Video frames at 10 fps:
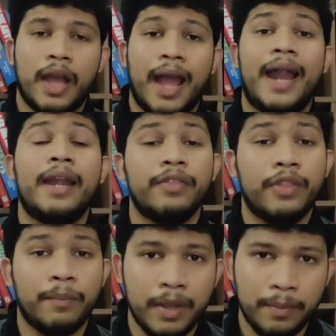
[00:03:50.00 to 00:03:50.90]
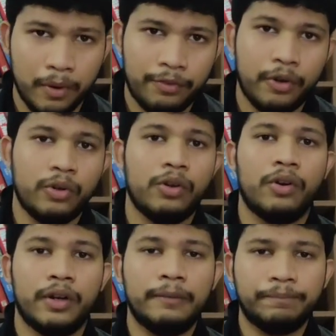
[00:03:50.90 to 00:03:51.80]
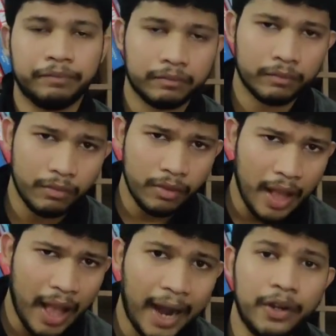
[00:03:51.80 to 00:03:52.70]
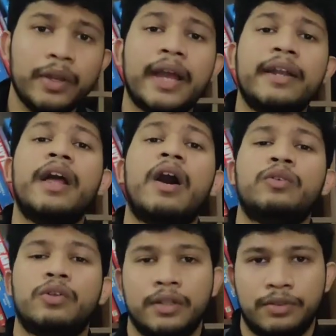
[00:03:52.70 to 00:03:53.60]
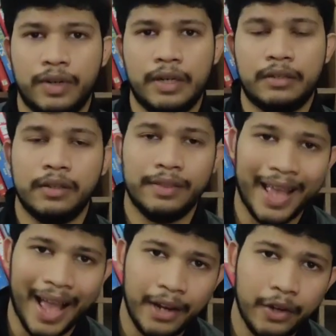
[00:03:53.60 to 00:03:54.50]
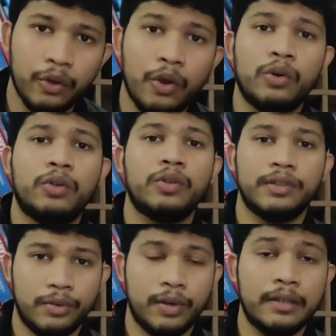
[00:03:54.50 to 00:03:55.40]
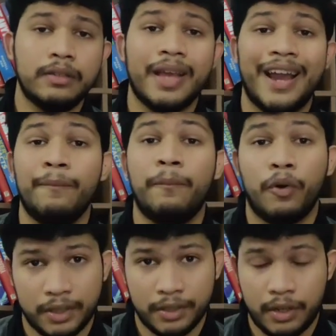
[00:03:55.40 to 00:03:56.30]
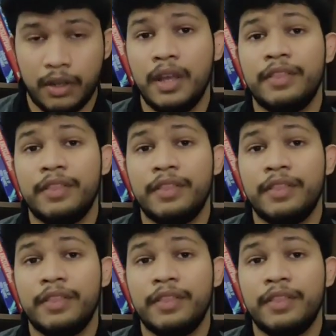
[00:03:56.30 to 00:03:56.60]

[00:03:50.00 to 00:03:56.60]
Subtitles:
And the people of Tuticorin had to get down to the streets. They had to go to the streets and protest.